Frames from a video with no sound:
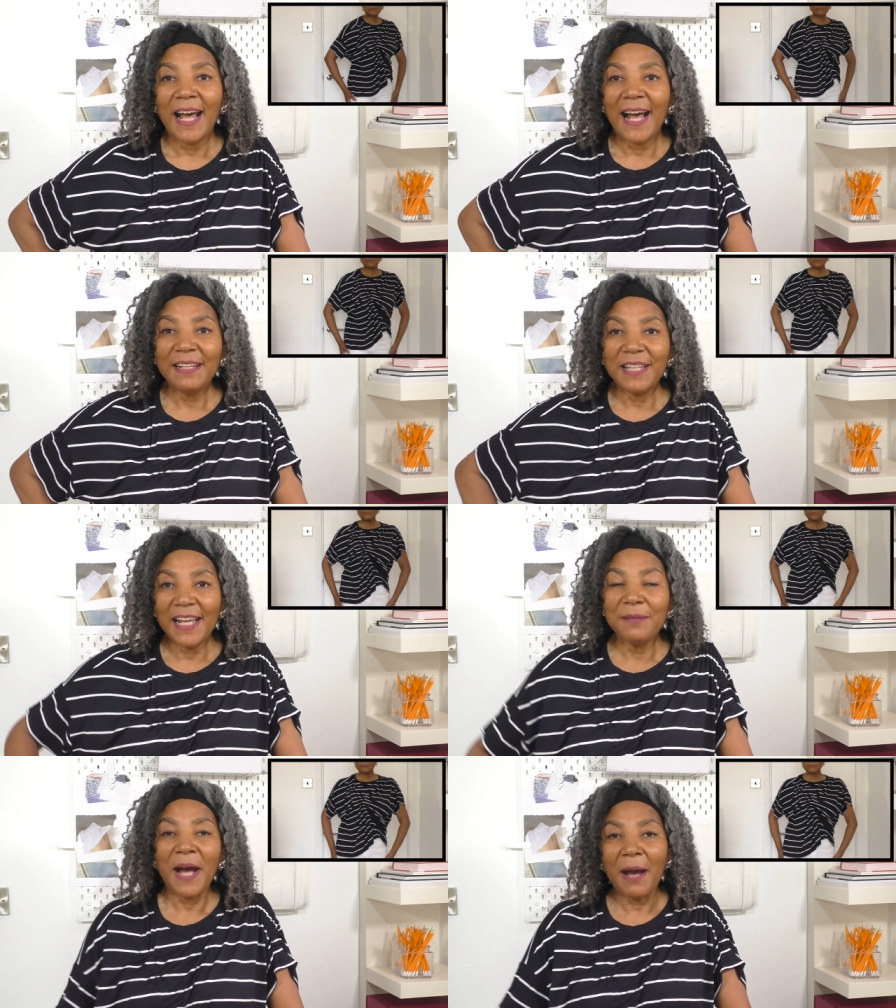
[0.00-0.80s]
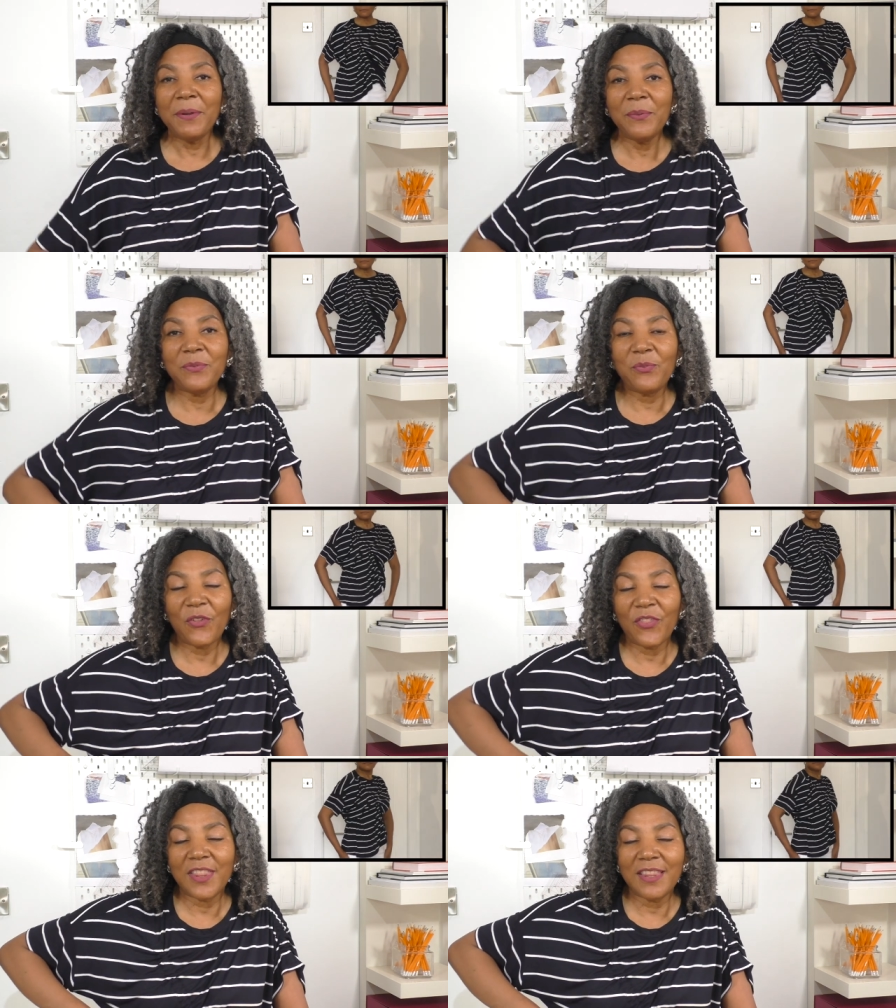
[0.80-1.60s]
I, I am happy with
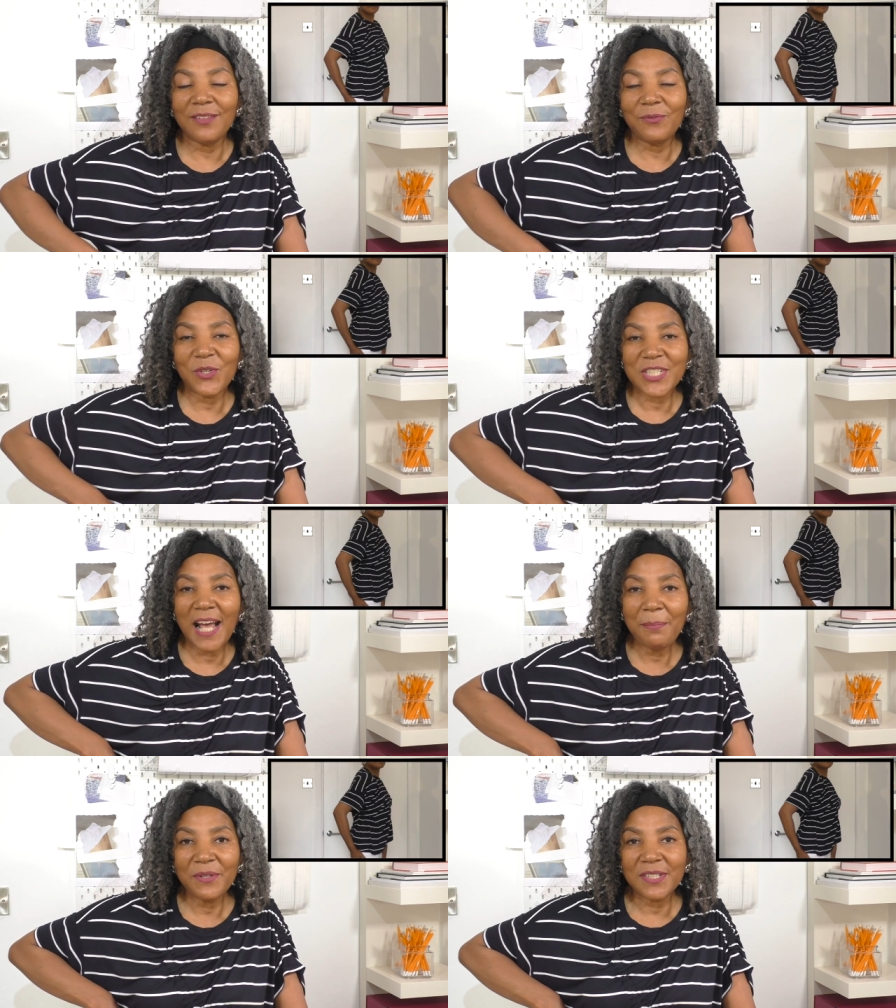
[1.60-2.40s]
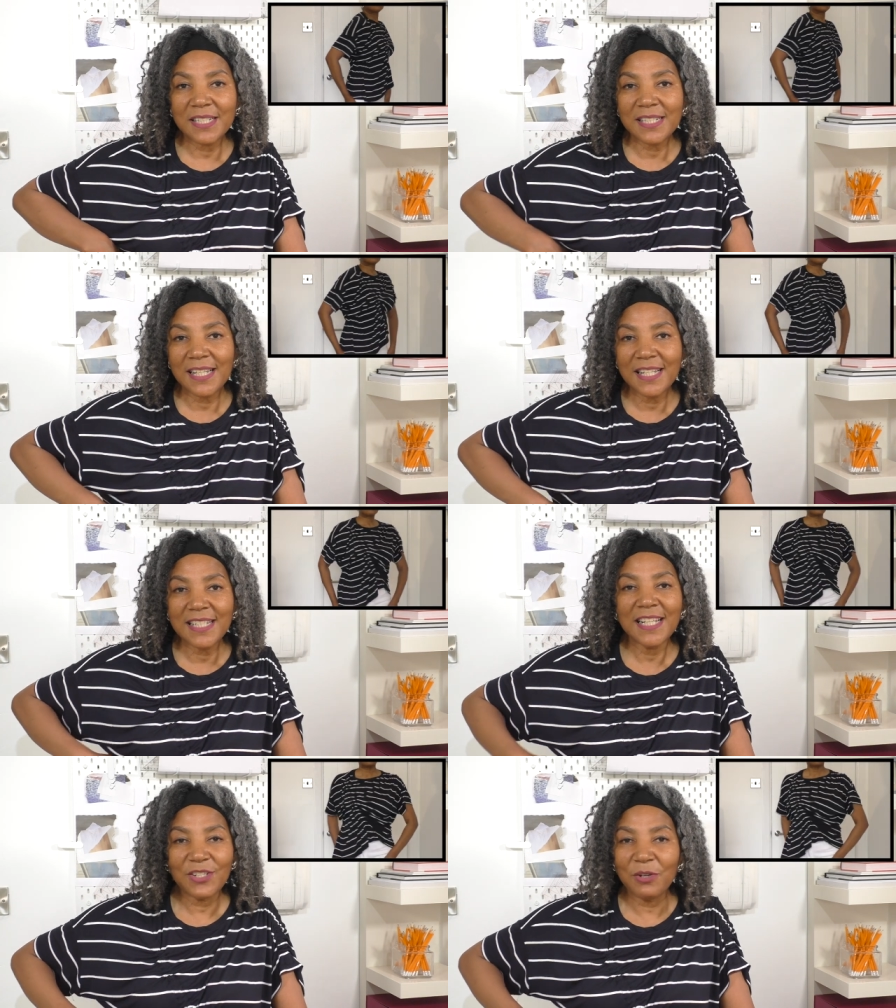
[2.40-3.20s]
what what's happened. It's, it's
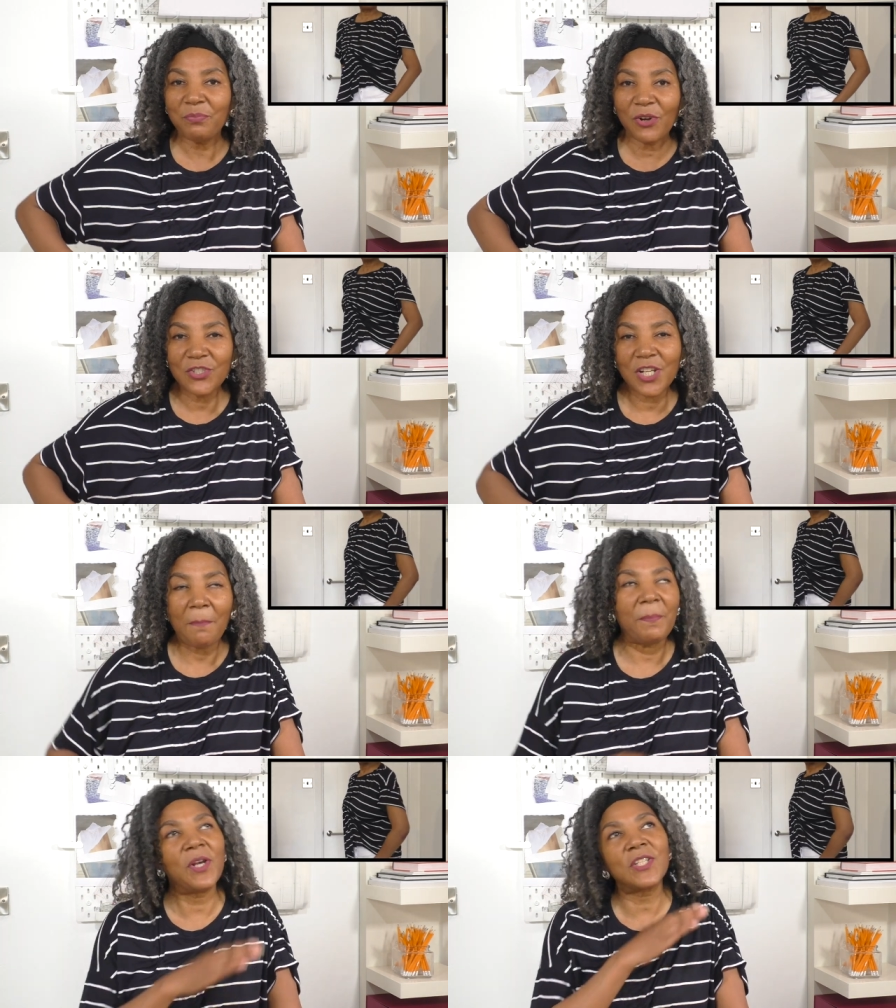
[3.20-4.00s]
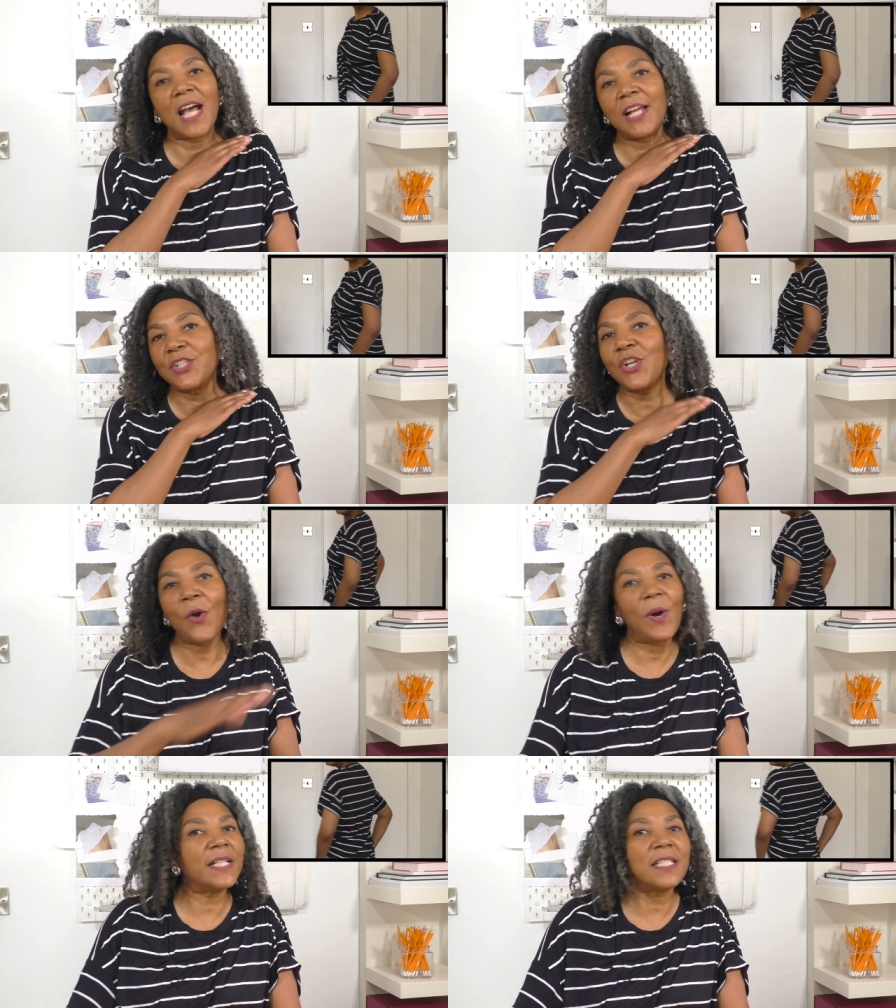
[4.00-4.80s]
it's a good project because I had
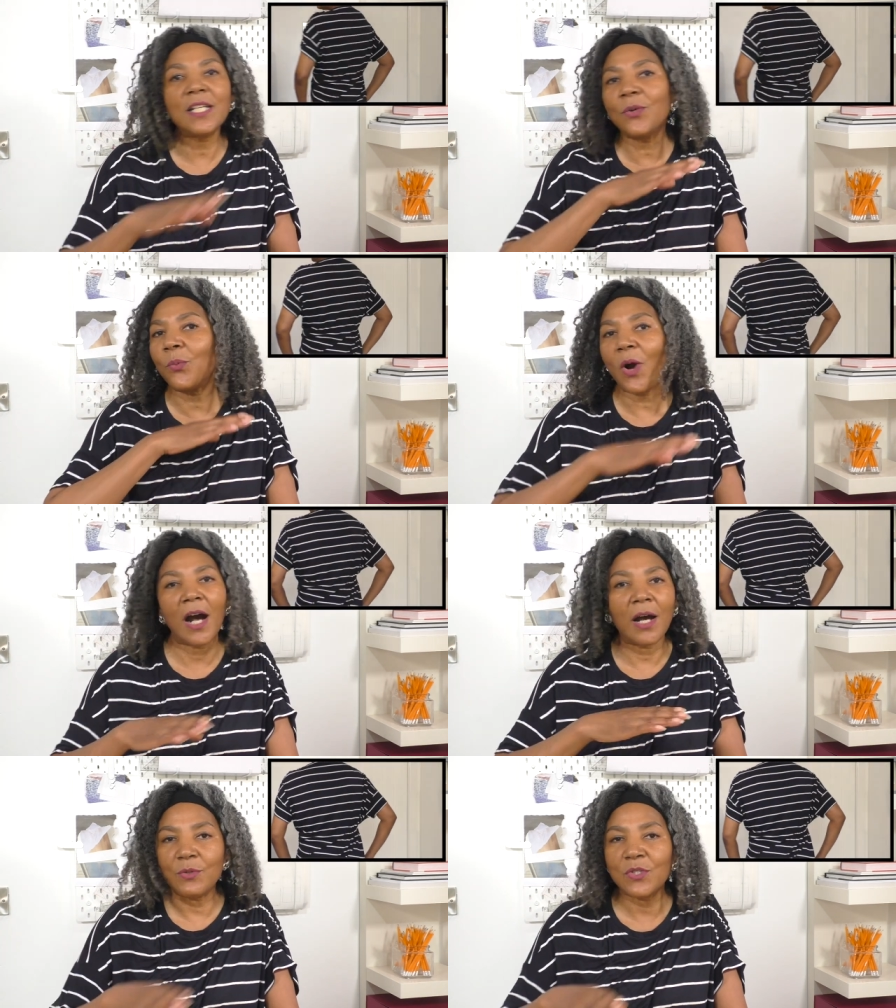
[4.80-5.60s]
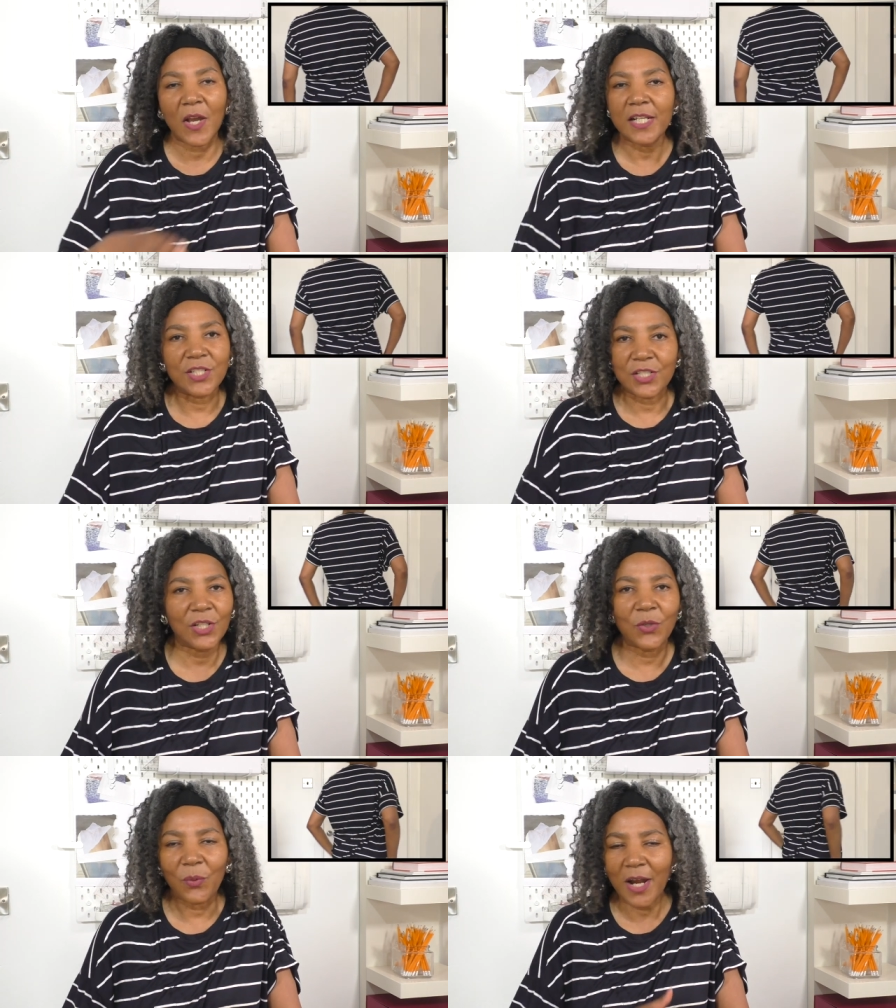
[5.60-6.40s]
no idea what I was going to
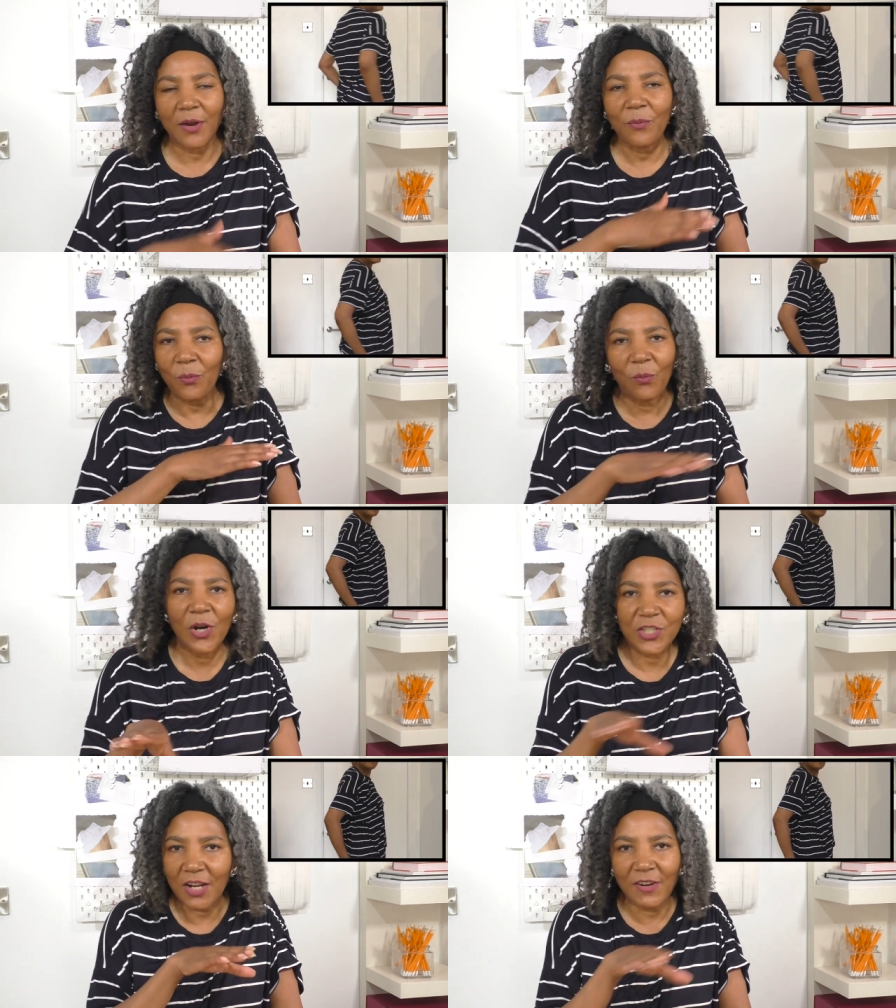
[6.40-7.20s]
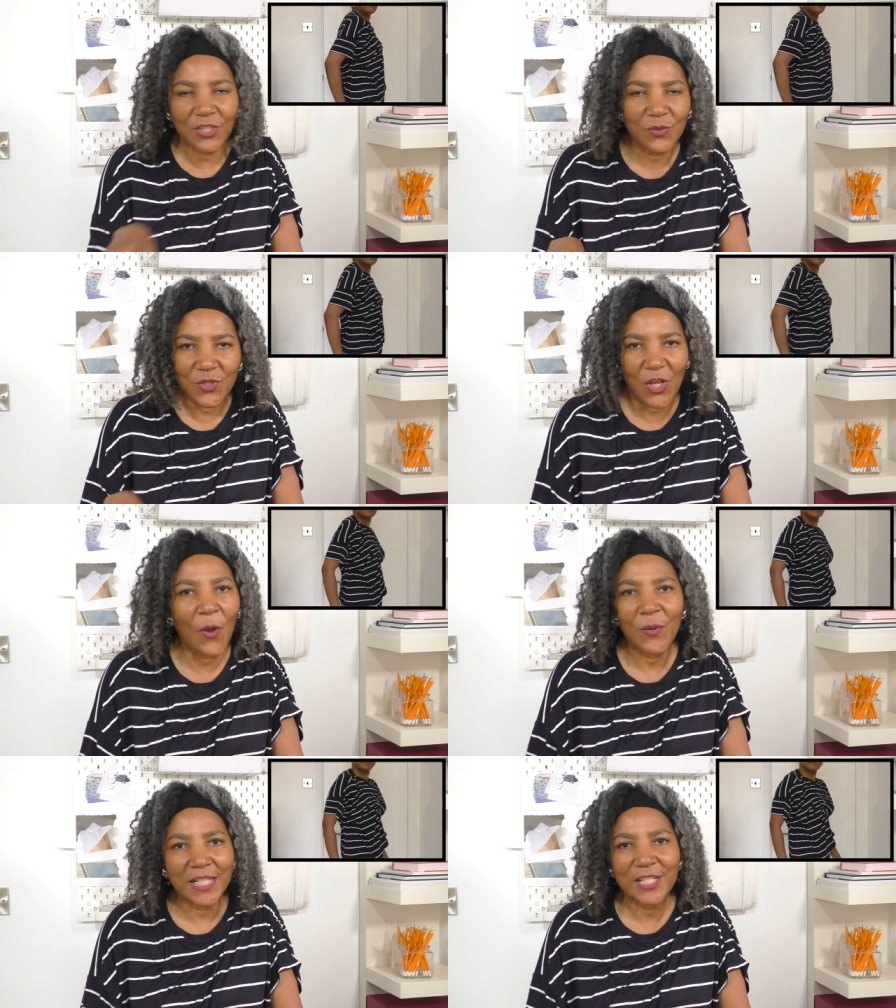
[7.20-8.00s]
do, where what direction it was
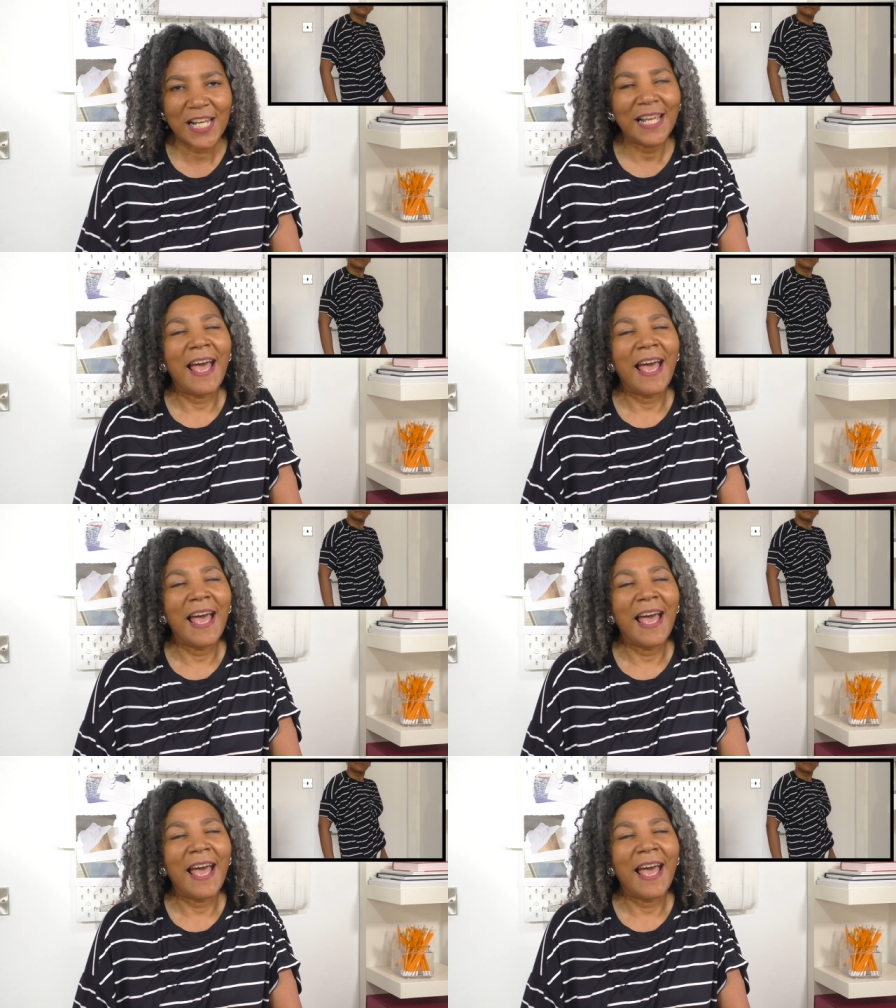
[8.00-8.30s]
going in